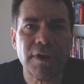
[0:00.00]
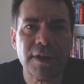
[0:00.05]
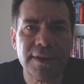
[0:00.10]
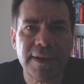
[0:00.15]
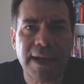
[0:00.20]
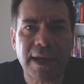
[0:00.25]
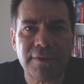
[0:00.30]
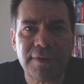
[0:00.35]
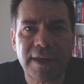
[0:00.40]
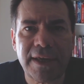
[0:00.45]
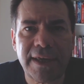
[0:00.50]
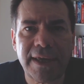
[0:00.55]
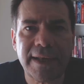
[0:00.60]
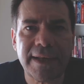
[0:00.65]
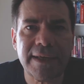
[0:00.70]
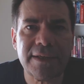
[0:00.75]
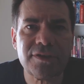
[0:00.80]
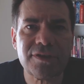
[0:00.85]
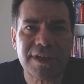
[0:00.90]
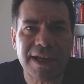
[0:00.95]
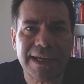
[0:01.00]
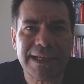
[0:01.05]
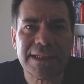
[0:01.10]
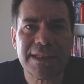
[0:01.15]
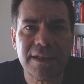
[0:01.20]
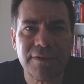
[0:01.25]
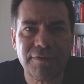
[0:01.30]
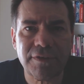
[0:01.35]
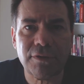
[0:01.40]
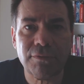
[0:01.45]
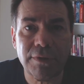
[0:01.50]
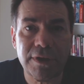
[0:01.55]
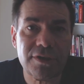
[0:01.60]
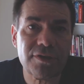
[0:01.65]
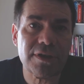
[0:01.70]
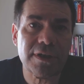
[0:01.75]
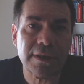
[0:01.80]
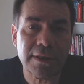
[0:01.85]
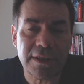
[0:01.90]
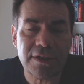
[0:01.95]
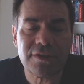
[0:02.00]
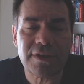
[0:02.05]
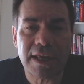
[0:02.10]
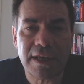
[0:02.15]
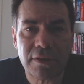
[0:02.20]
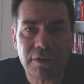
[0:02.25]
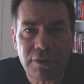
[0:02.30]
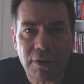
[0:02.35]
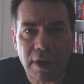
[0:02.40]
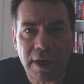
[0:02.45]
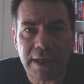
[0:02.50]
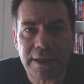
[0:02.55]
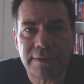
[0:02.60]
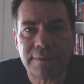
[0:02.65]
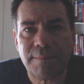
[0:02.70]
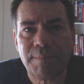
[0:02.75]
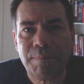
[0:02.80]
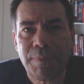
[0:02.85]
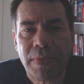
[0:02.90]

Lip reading: well, now they had a scientific reason, at least they thought,